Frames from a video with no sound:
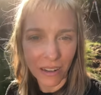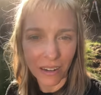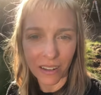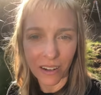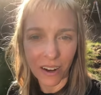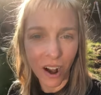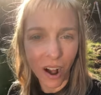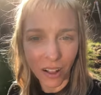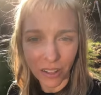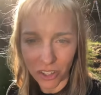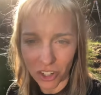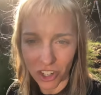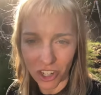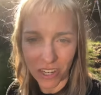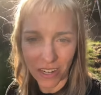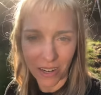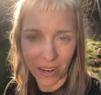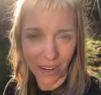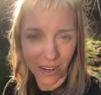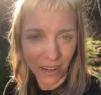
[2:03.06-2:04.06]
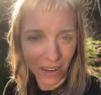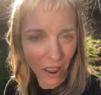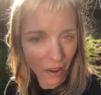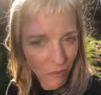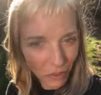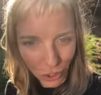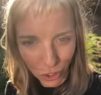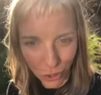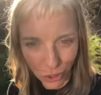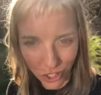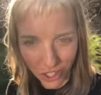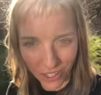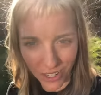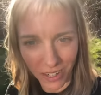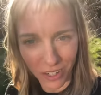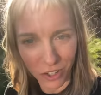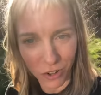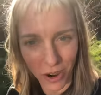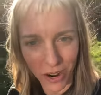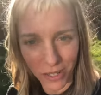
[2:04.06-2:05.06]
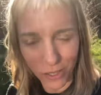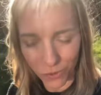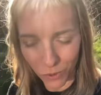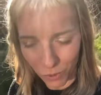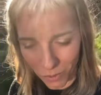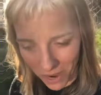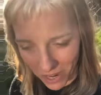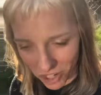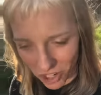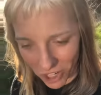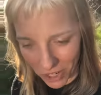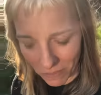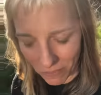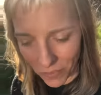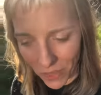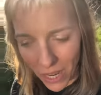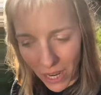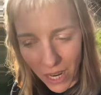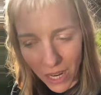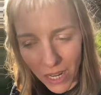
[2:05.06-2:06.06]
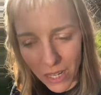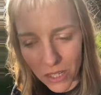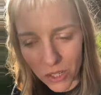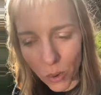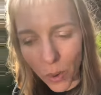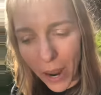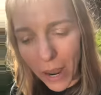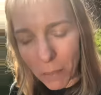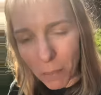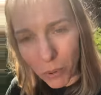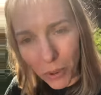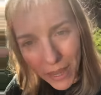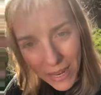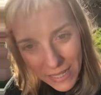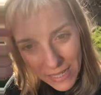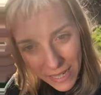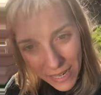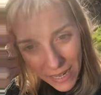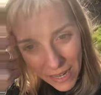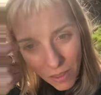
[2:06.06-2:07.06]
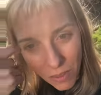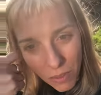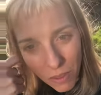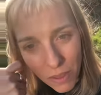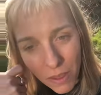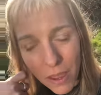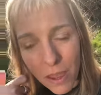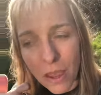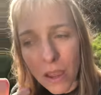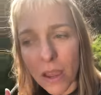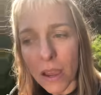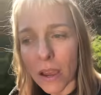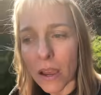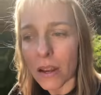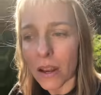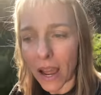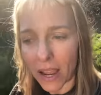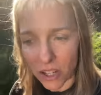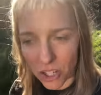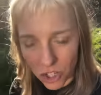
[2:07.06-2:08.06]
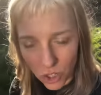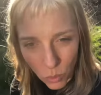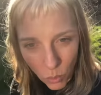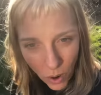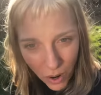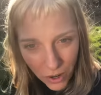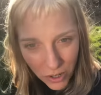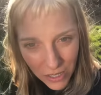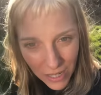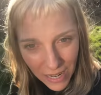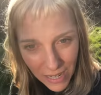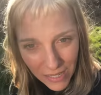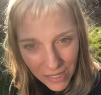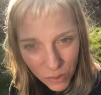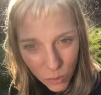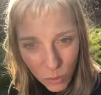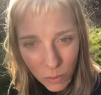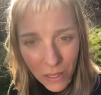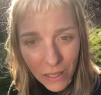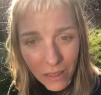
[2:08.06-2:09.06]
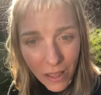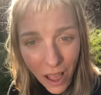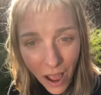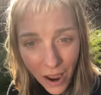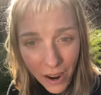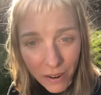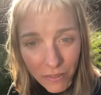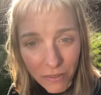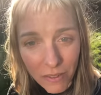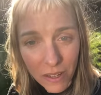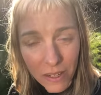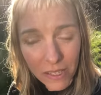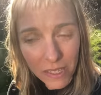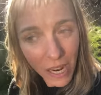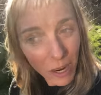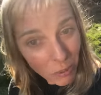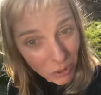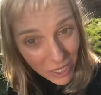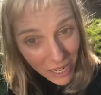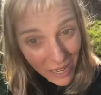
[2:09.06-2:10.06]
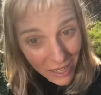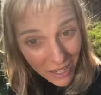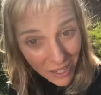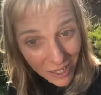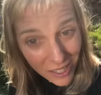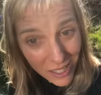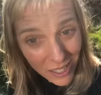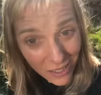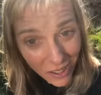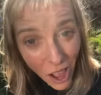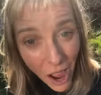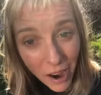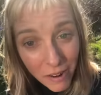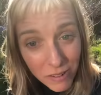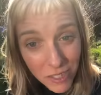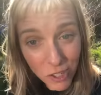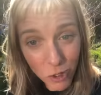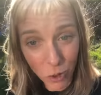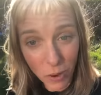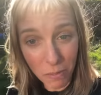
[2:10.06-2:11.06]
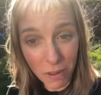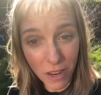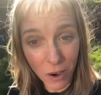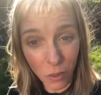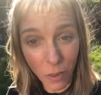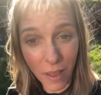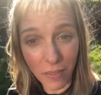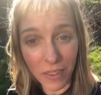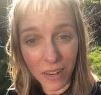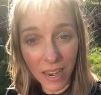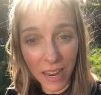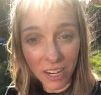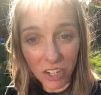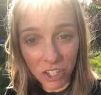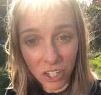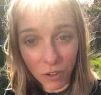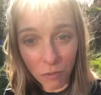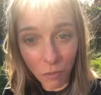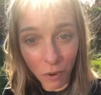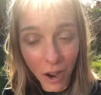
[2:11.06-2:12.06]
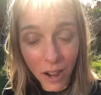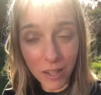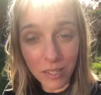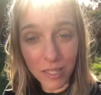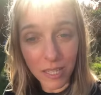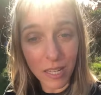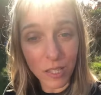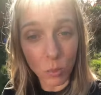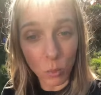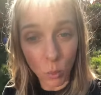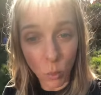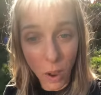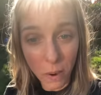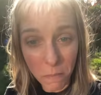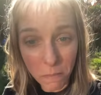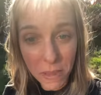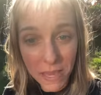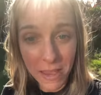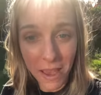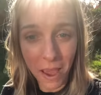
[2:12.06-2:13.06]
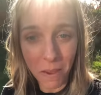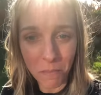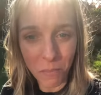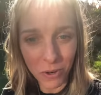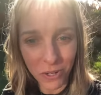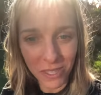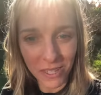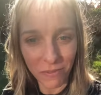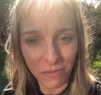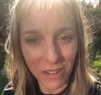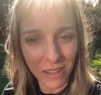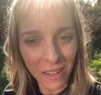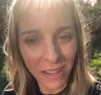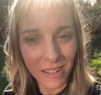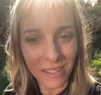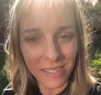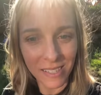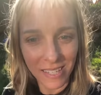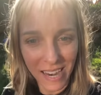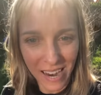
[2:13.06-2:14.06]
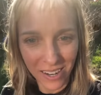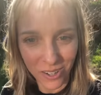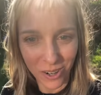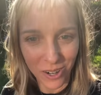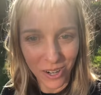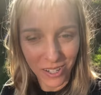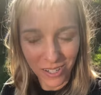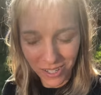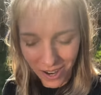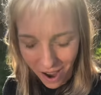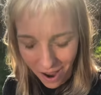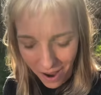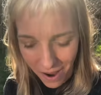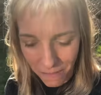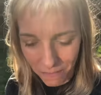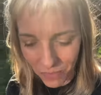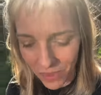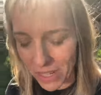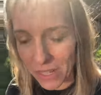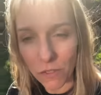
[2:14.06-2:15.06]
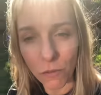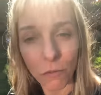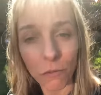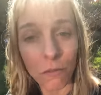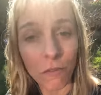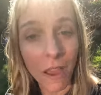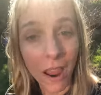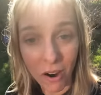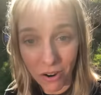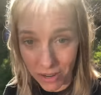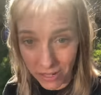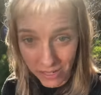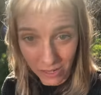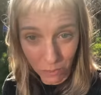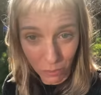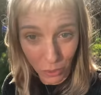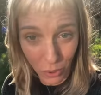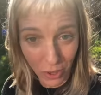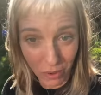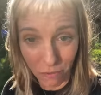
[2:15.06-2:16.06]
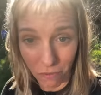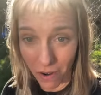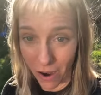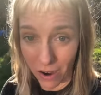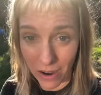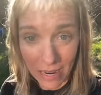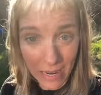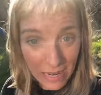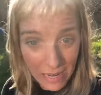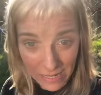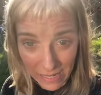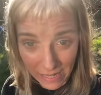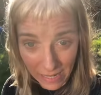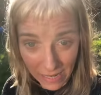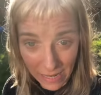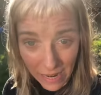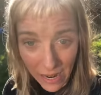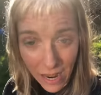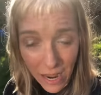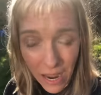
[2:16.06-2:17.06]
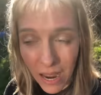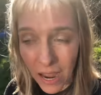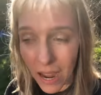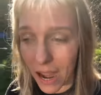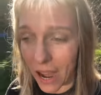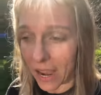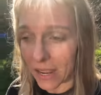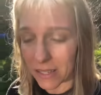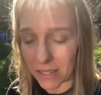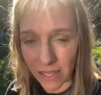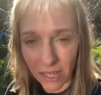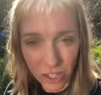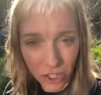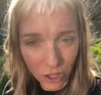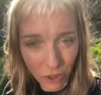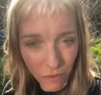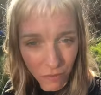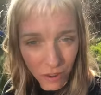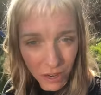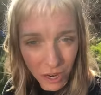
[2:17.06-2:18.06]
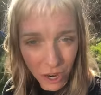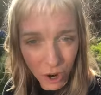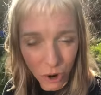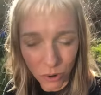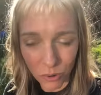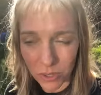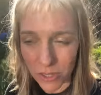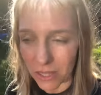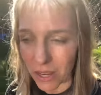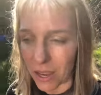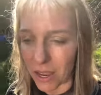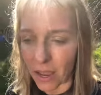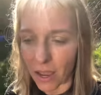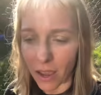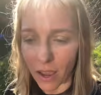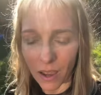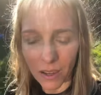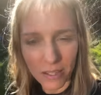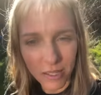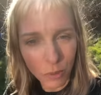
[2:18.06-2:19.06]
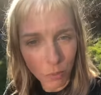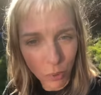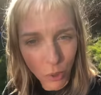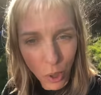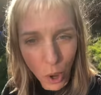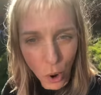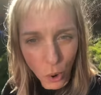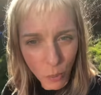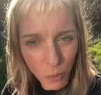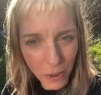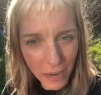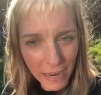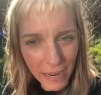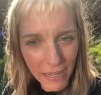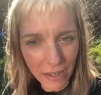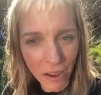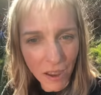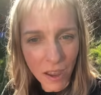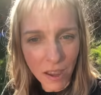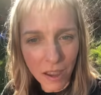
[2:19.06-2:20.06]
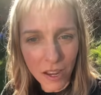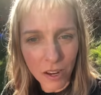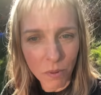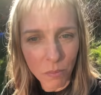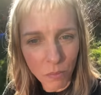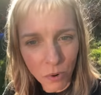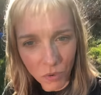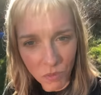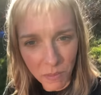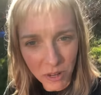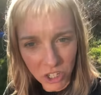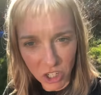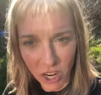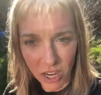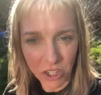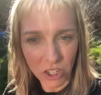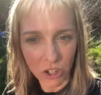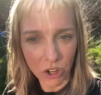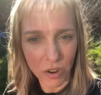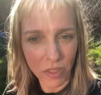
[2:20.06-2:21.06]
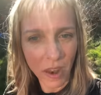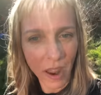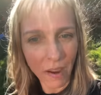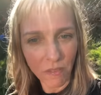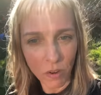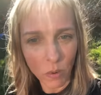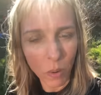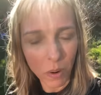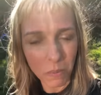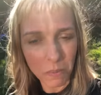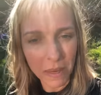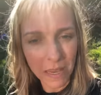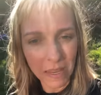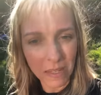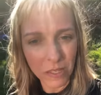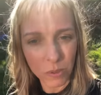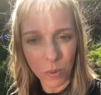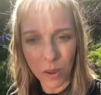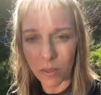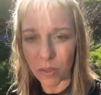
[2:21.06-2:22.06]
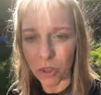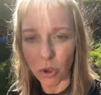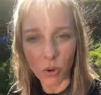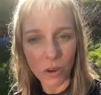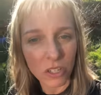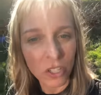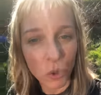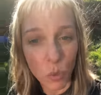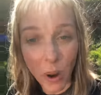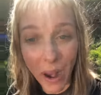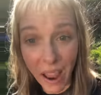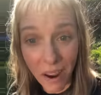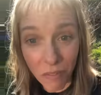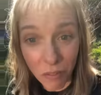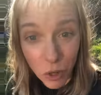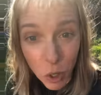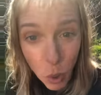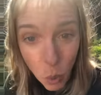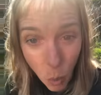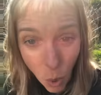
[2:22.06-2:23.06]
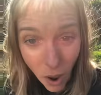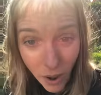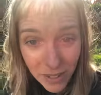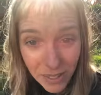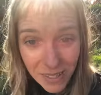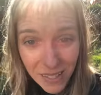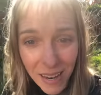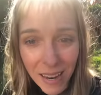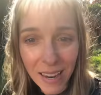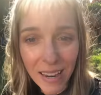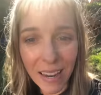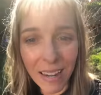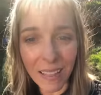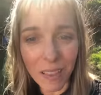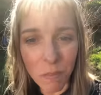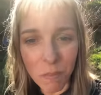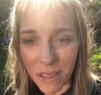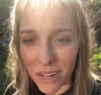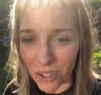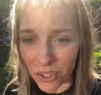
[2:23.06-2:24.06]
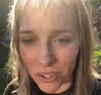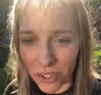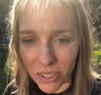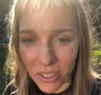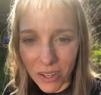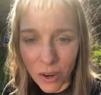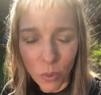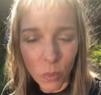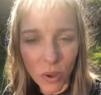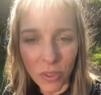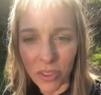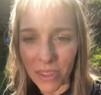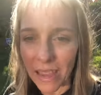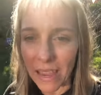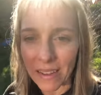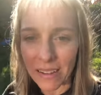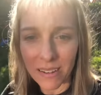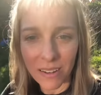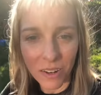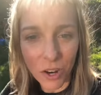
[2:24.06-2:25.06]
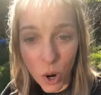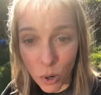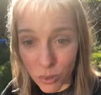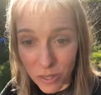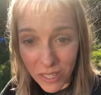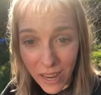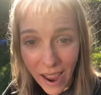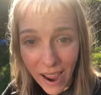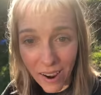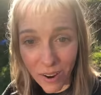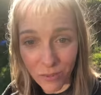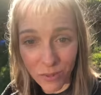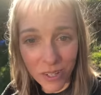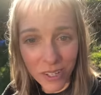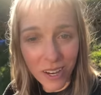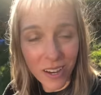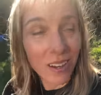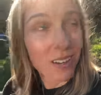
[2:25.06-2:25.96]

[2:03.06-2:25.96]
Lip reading: and ecology and evolution and transformation. So April 18th, National Water Dance will be live, simultaneously live streaming around the nation. For us, that's 1 p.m. Pacific Standard Time. It's very simple and very easy. I send you the videos, a simple opening movement gesture that everyone begins with. You can do whatever you want in the middle with no sound